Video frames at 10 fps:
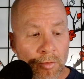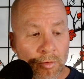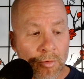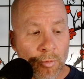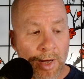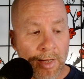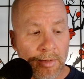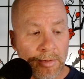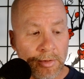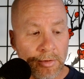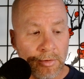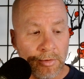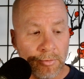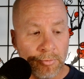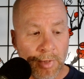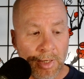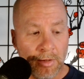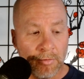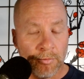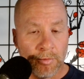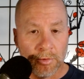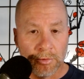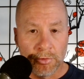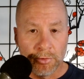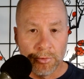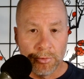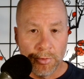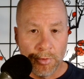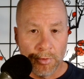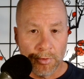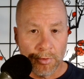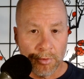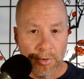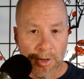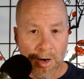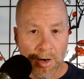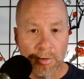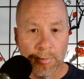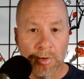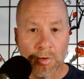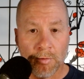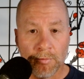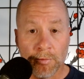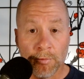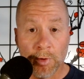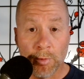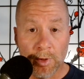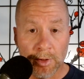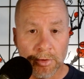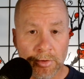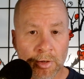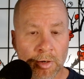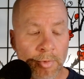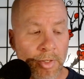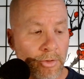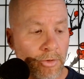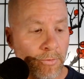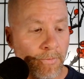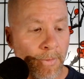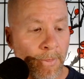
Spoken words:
The way this is meaningful to the argument over free will and determinism